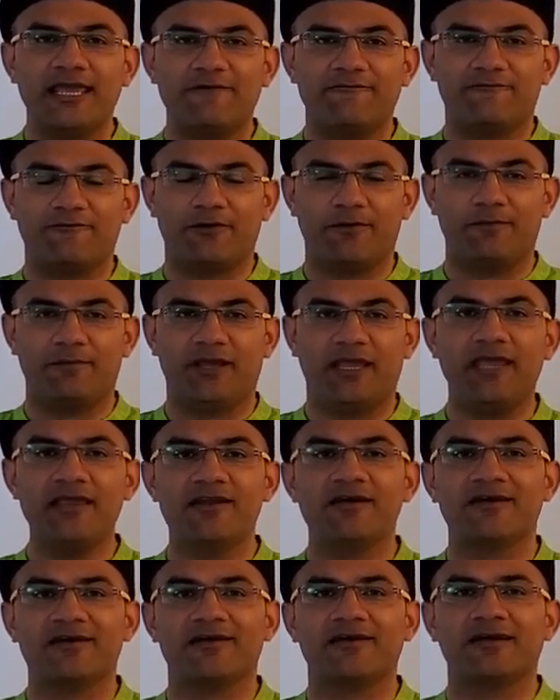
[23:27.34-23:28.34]
from
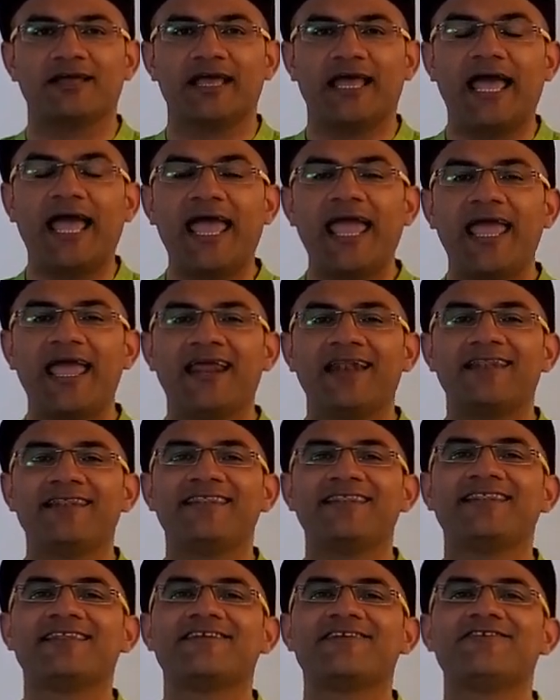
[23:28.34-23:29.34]
inner
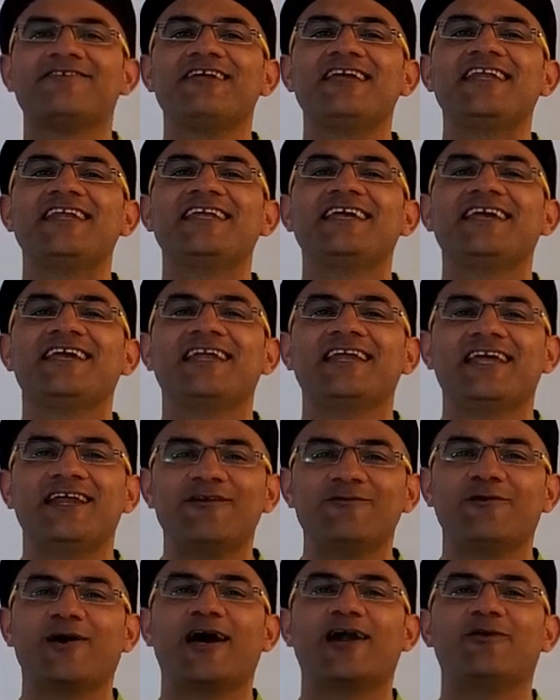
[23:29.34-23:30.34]
and creating an
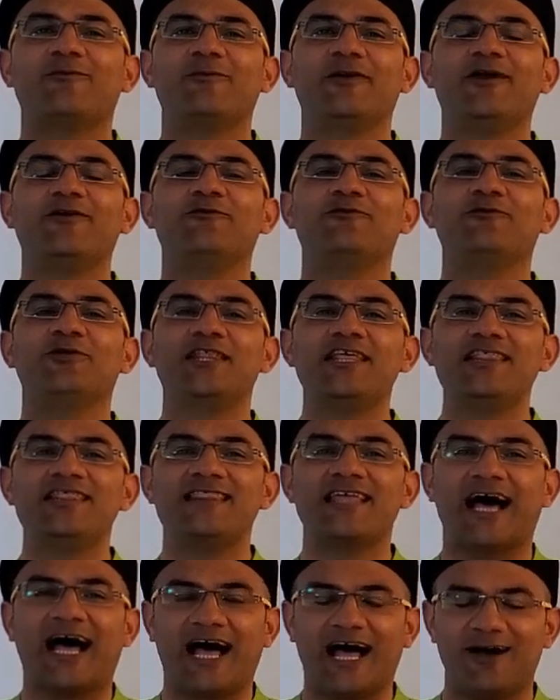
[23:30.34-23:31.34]
environment within
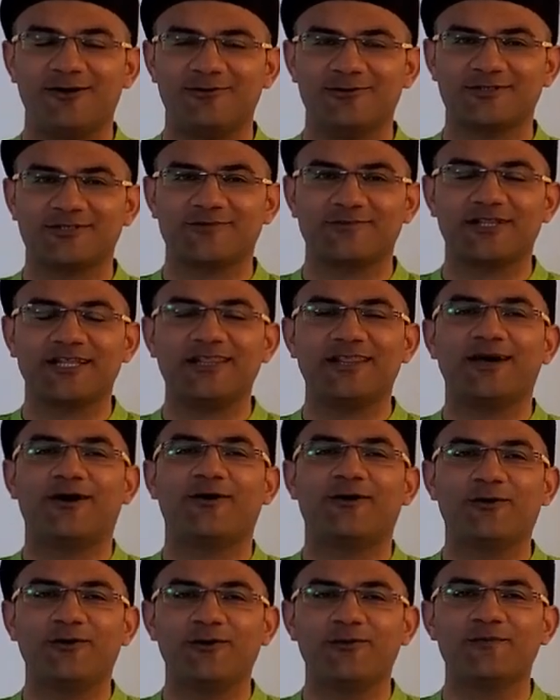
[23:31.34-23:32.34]
the house, within the
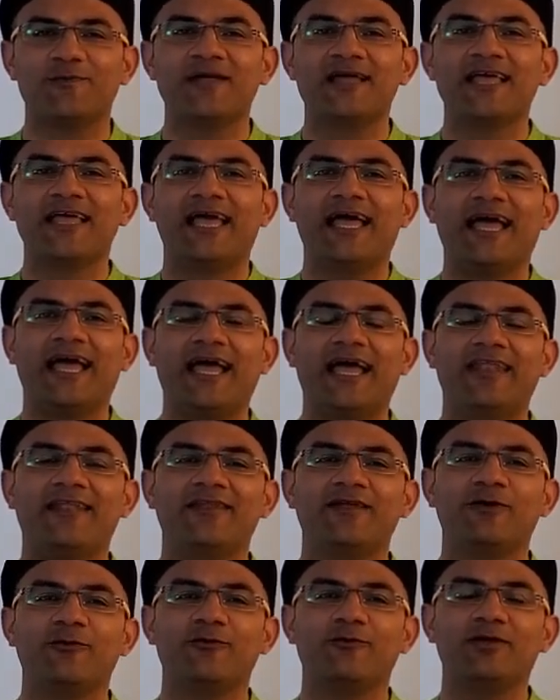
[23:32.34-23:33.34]
home,
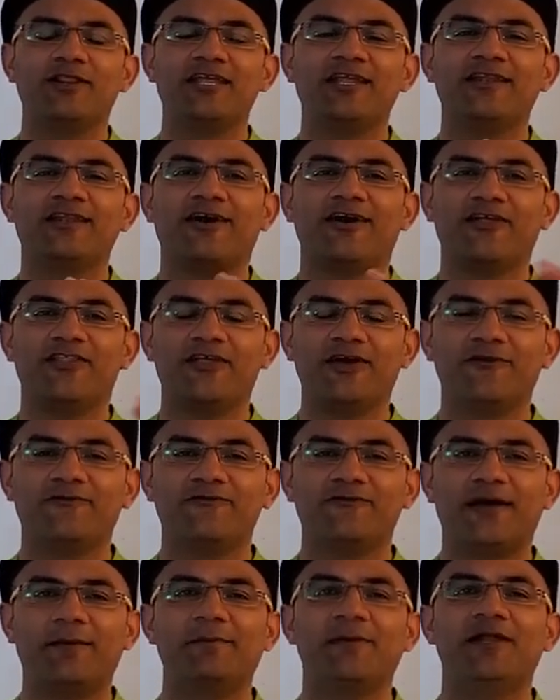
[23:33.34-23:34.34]
and within other
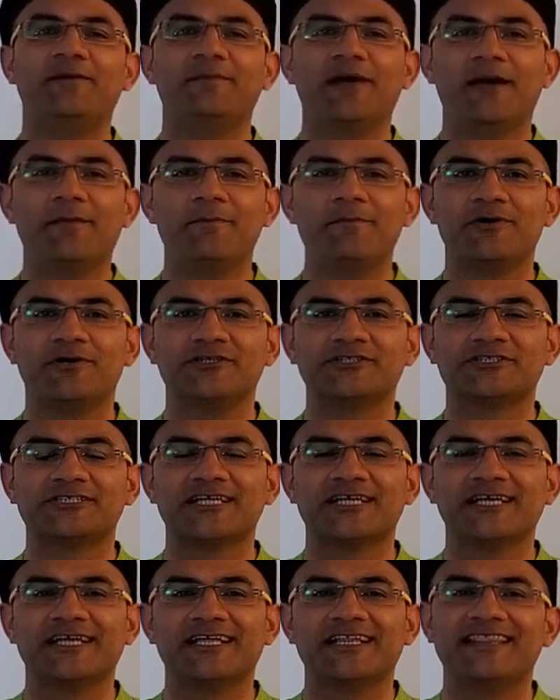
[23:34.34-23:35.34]
family members,
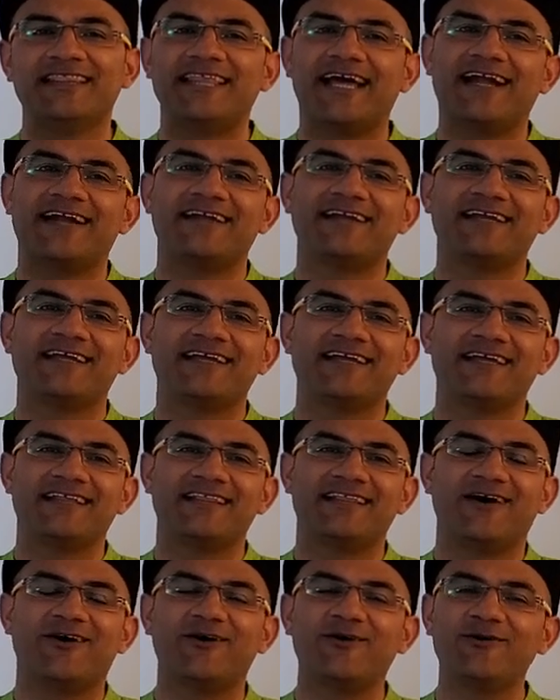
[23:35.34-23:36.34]
that
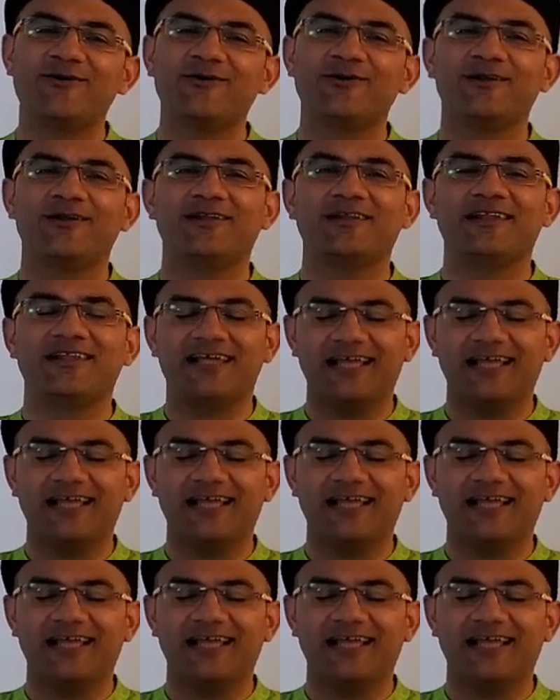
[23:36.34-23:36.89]
the whole